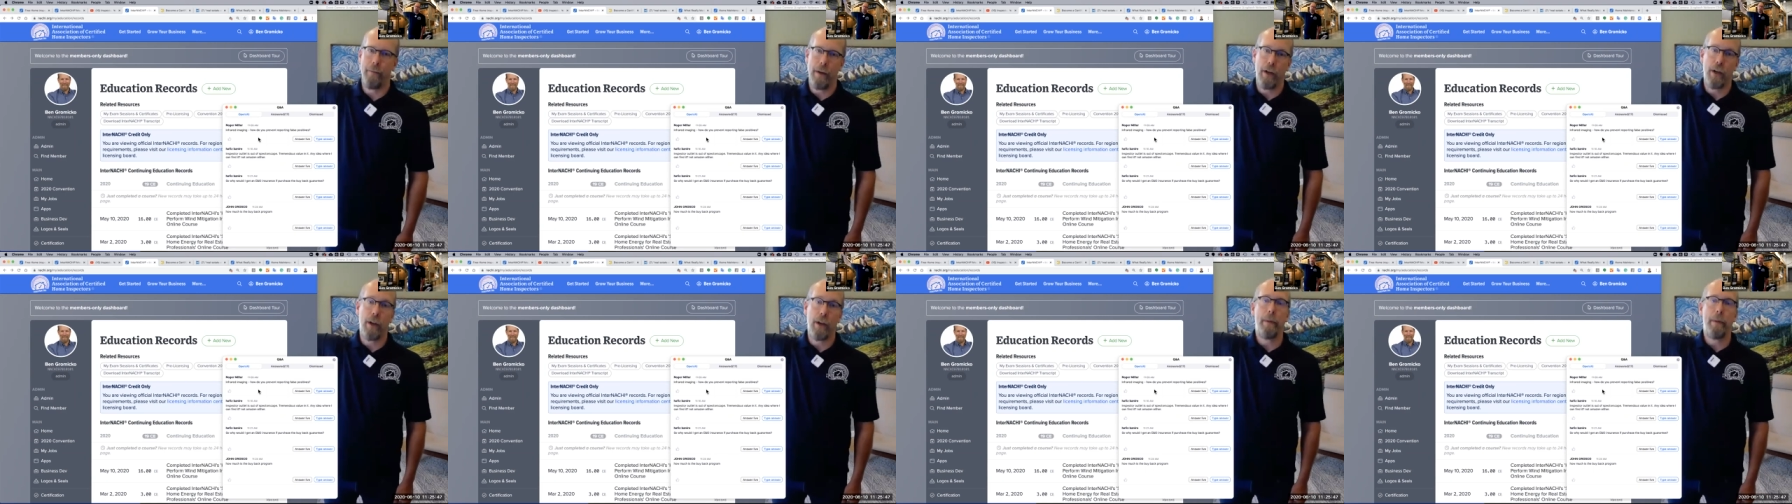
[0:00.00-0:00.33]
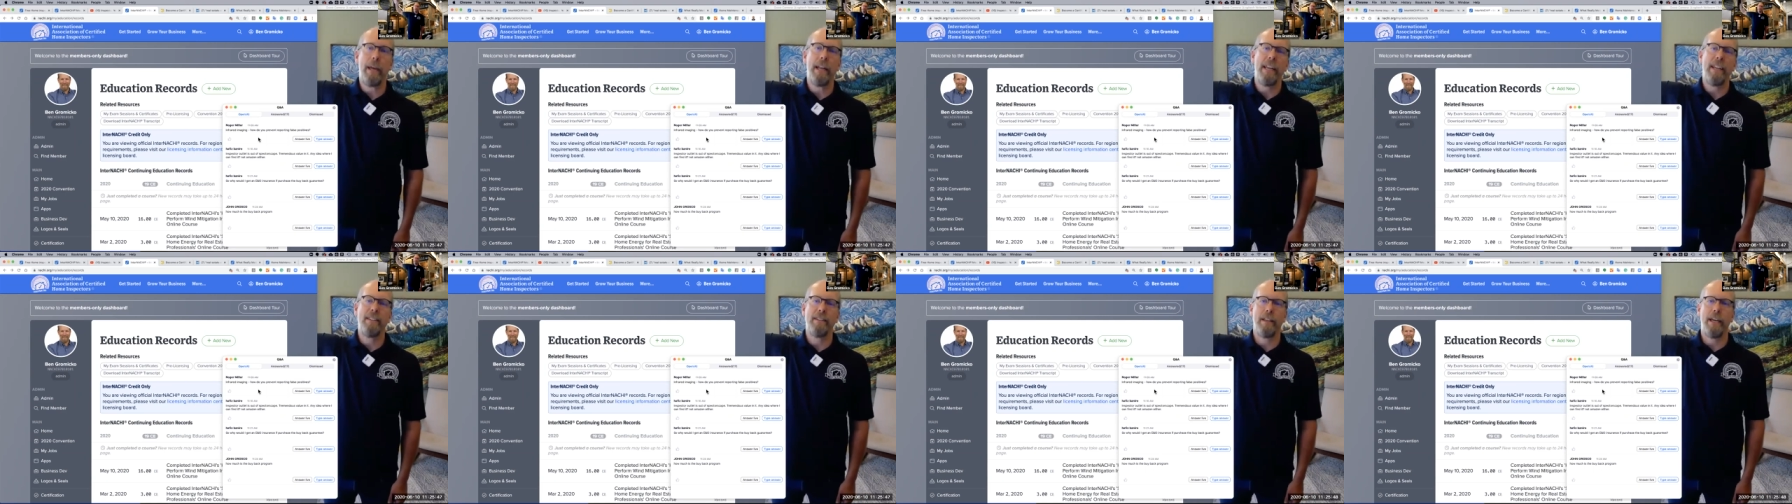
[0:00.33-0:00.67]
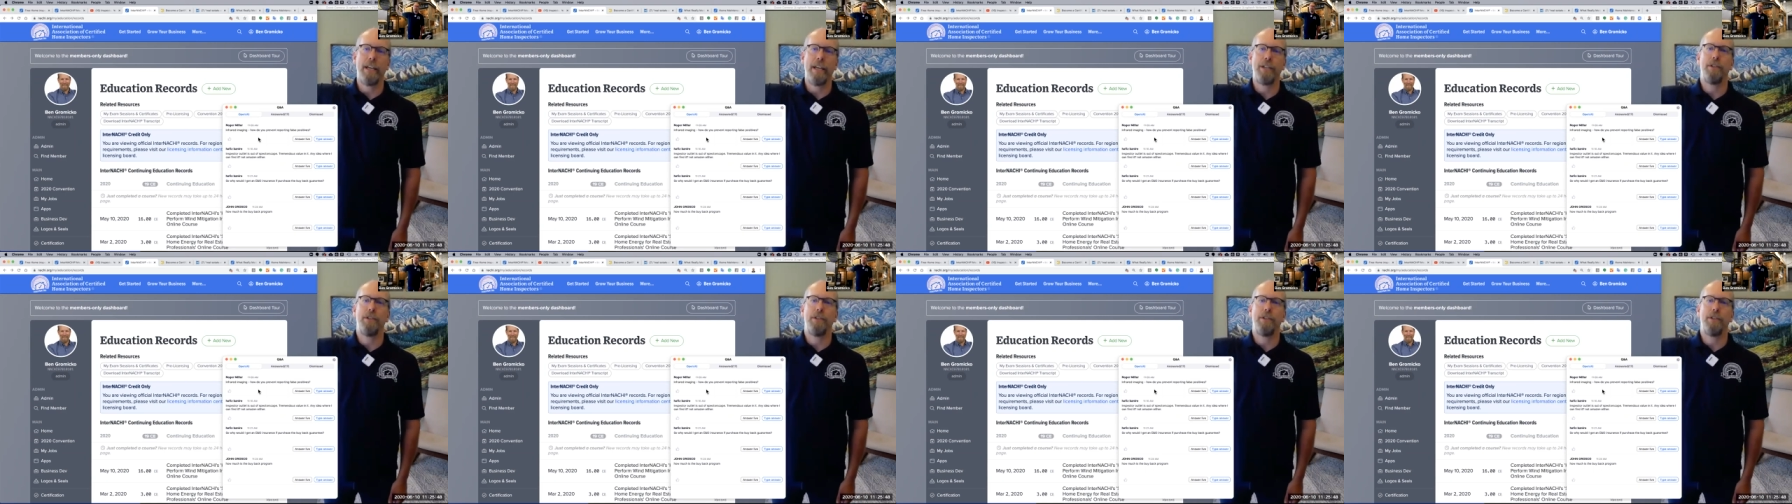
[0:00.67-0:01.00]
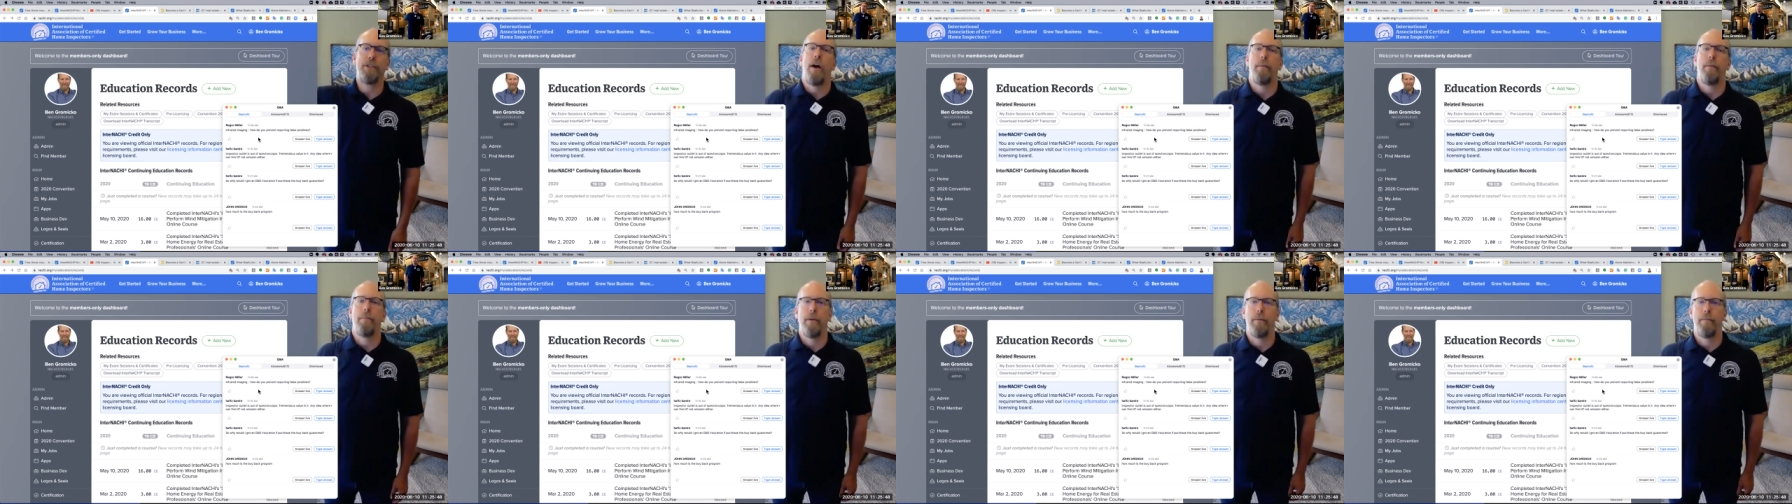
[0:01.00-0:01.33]
could be an insulation
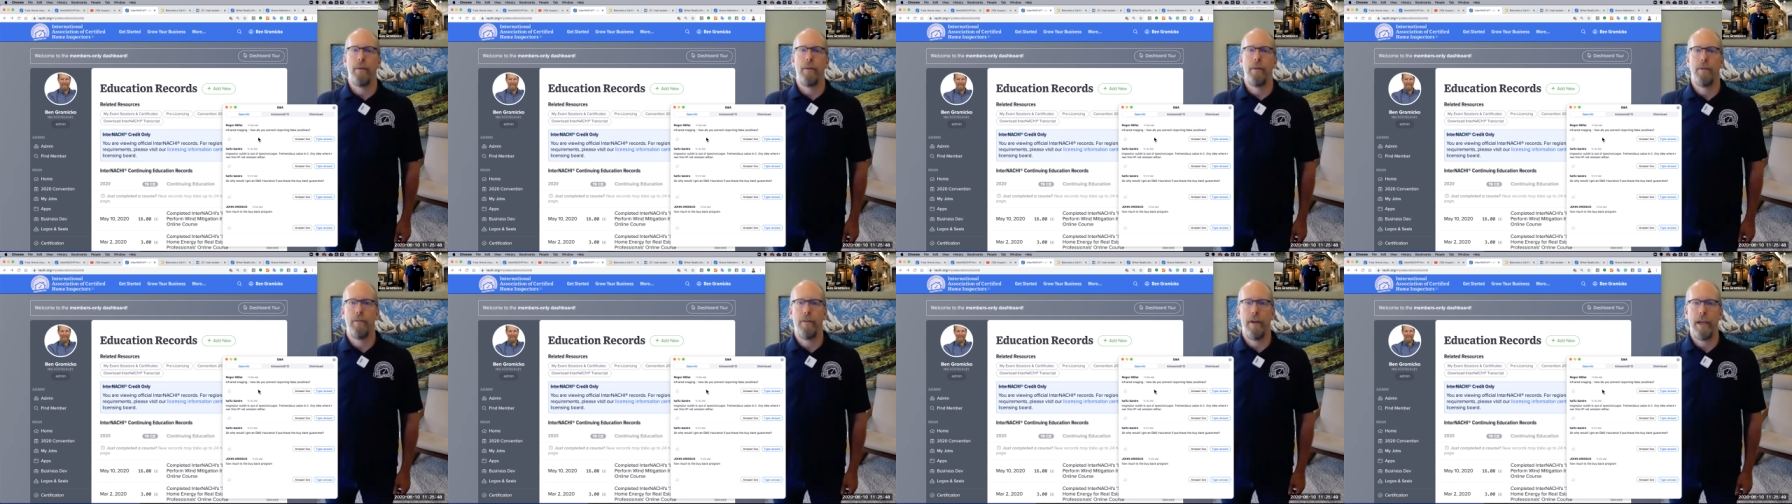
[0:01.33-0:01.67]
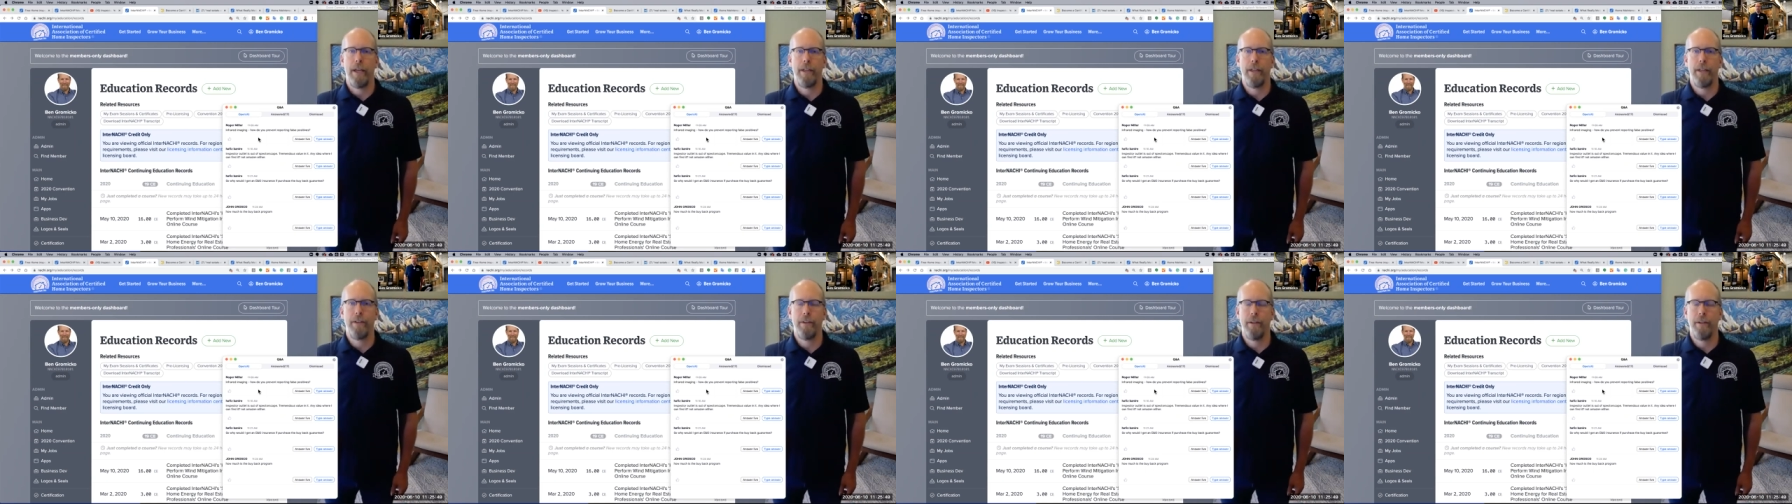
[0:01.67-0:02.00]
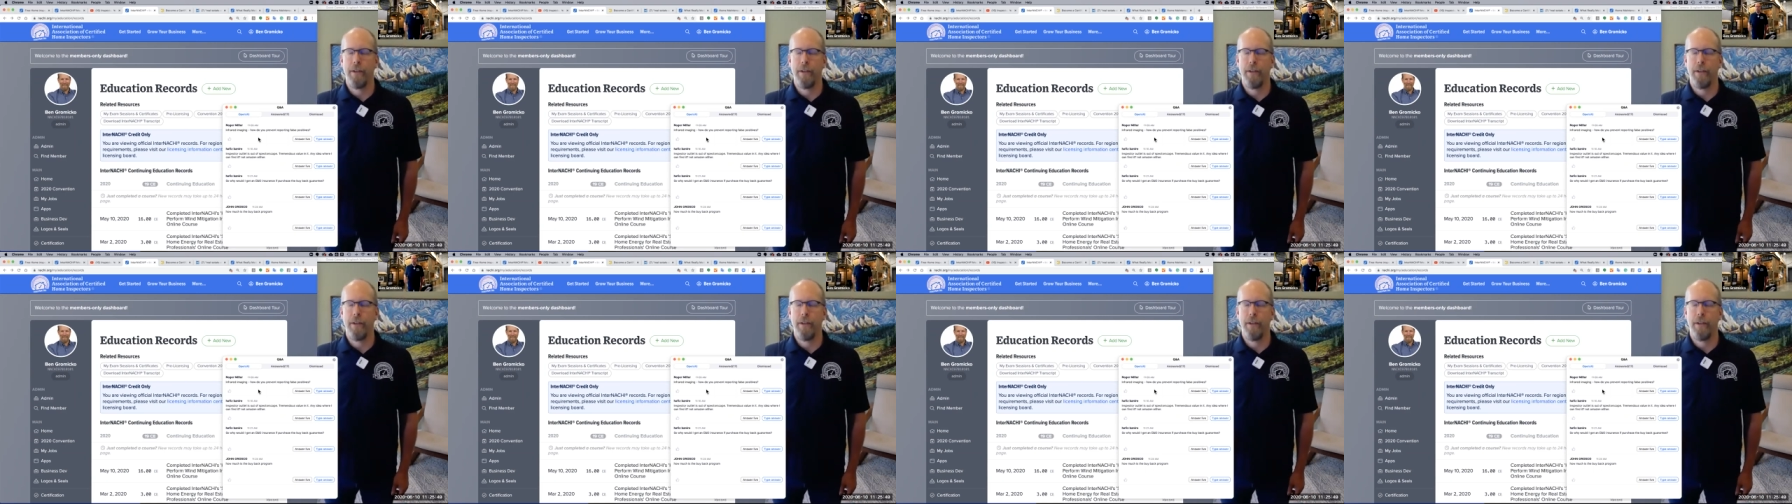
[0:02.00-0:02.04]
problem, right?